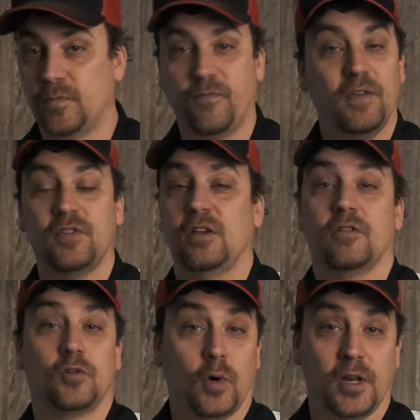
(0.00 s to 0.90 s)
15
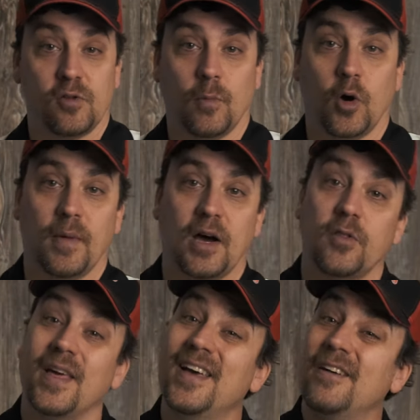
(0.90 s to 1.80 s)
or 20 smallmouth
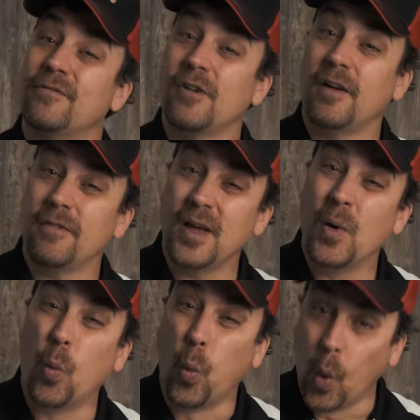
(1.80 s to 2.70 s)
for every
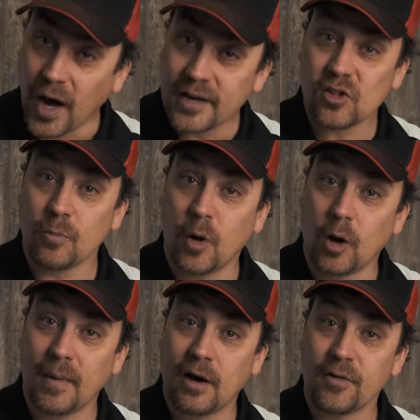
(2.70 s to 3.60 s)
one
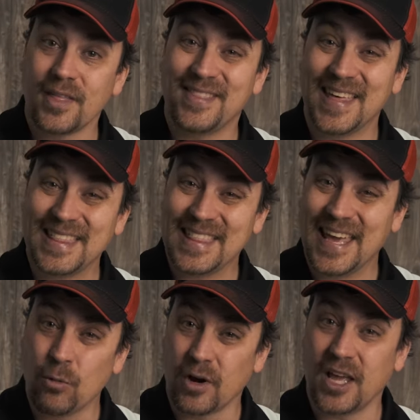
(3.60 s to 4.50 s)
smallmouth that
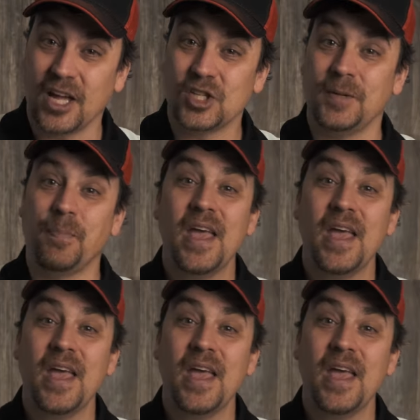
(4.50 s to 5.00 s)
they were catching.